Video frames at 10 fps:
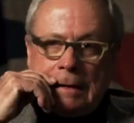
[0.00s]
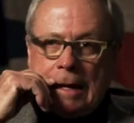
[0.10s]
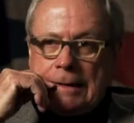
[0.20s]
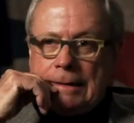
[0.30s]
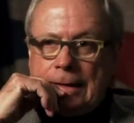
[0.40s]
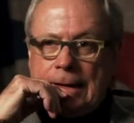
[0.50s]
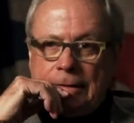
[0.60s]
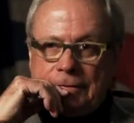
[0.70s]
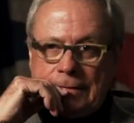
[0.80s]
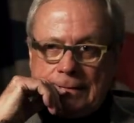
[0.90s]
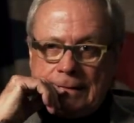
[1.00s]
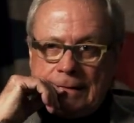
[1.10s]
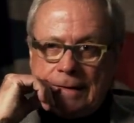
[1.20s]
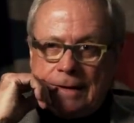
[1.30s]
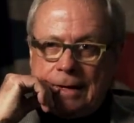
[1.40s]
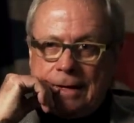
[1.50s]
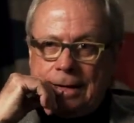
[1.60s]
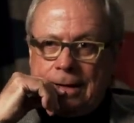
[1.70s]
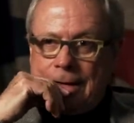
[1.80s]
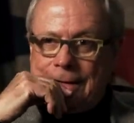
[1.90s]
I need a life.
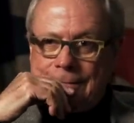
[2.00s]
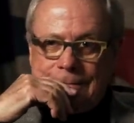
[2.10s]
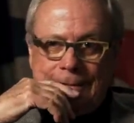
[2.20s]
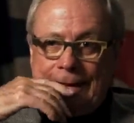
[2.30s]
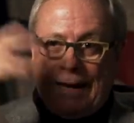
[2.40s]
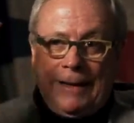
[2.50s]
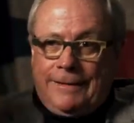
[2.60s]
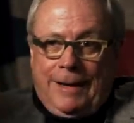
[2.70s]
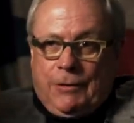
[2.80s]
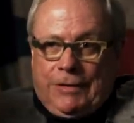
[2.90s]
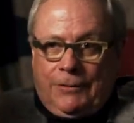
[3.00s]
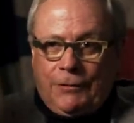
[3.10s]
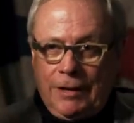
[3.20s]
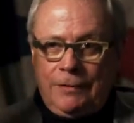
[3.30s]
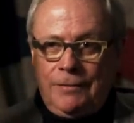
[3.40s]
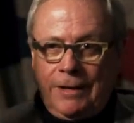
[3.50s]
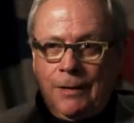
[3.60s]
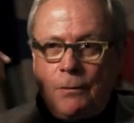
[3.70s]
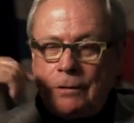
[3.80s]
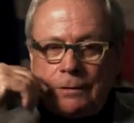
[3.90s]
Uh, Anytime you tell yourself, I
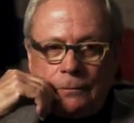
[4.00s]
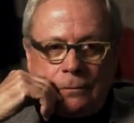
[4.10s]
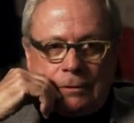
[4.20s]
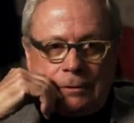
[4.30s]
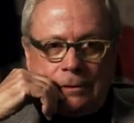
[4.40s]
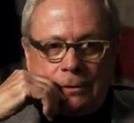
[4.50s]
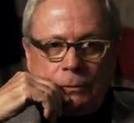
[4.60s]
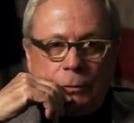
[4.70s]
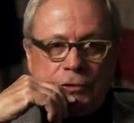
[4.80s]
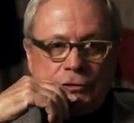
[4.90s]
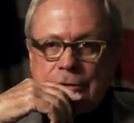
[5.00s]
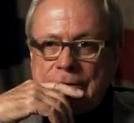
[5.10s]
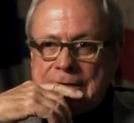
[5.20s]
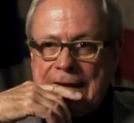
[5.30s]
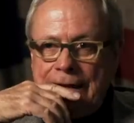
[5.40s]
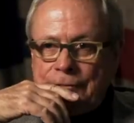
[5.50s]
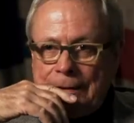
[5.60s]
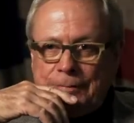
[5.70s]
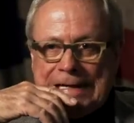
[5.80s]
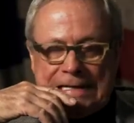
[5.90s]
want Goodwood should have
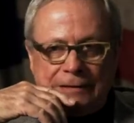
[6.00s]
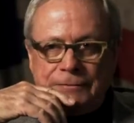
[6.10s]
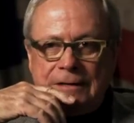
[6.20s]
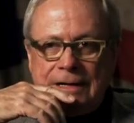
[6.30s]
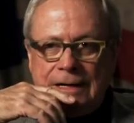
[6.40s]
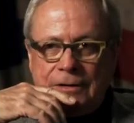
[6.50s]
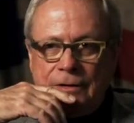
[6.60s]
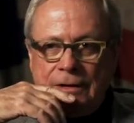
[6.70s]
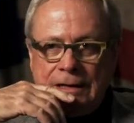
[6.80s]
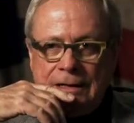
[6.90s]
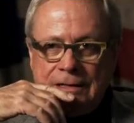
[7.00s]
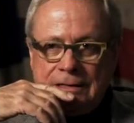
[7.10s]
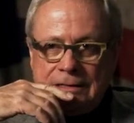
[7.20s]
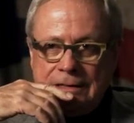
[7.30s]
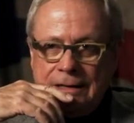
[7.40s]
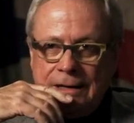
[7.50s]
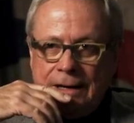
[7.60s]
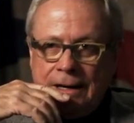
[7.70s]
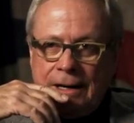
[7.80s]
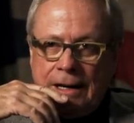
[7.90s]
something different than it currently is,
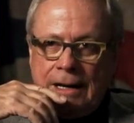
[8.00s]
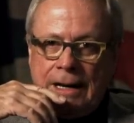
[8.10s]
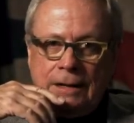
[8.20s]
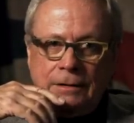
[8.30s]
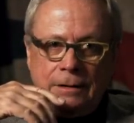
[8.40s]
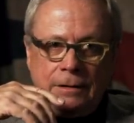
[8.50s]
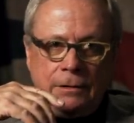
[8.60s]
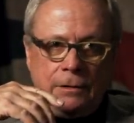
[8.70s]
and